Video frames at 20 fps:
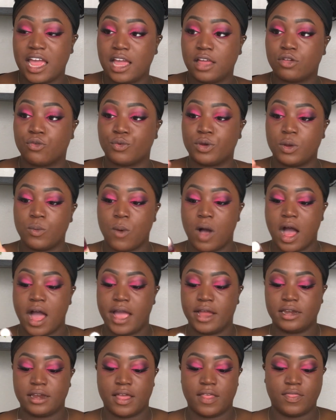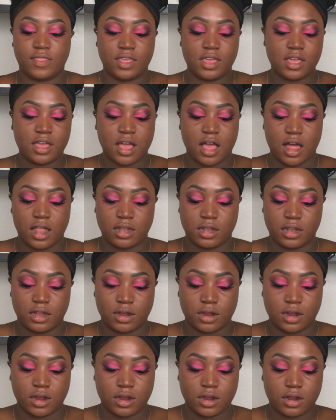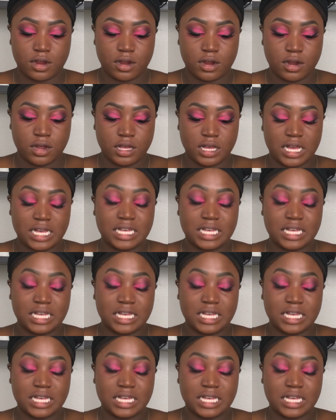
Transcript: Age Rewind in the color